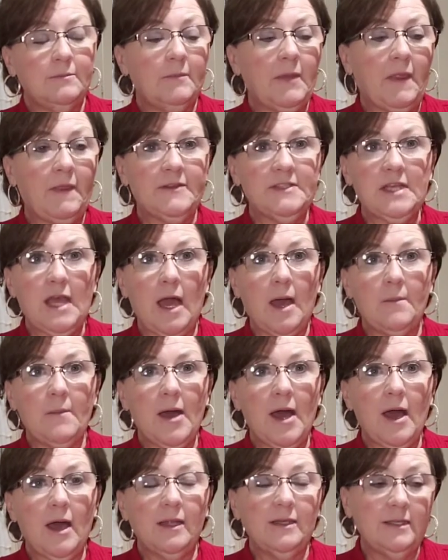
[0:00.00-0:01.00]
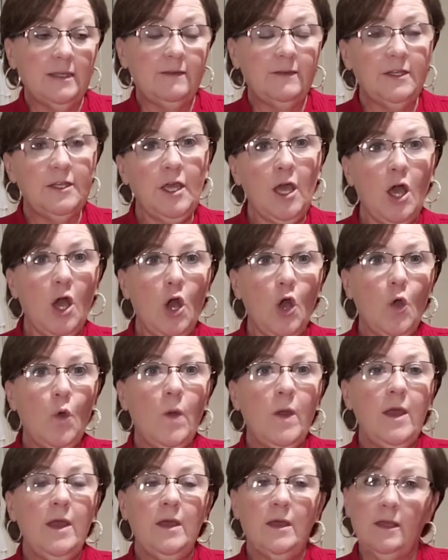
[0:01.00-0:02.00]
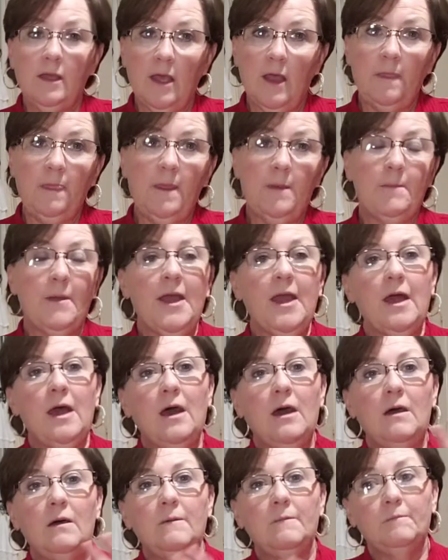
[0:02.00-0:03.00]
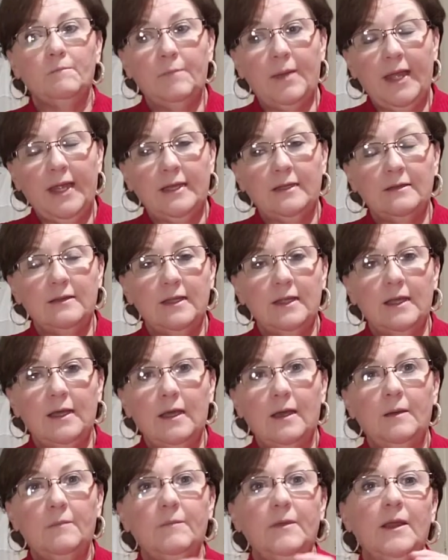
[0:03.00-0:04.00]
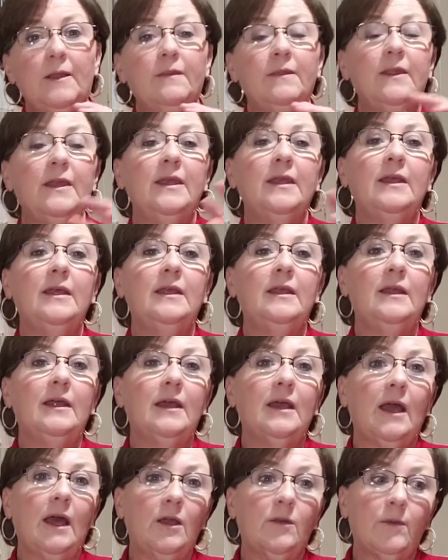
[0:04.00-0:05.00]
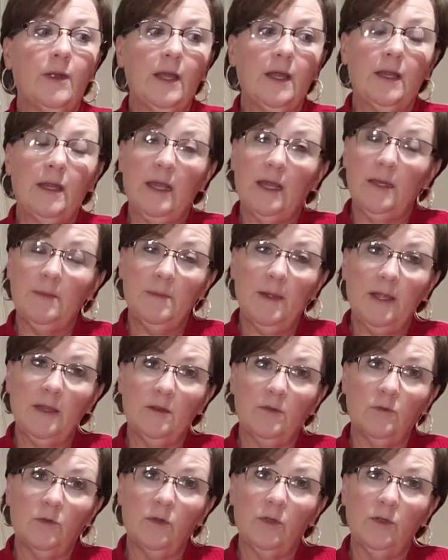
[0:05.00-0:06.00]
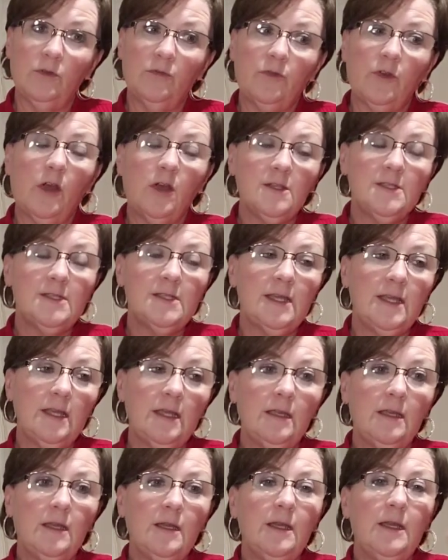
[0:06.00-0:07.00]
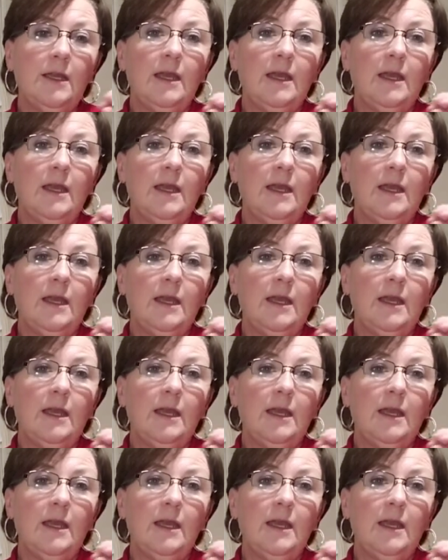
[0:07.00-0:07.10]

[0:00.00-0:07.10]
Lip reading: By the time I did the dough, cut them out, baked them, then I got around, I had to make the royal frosting,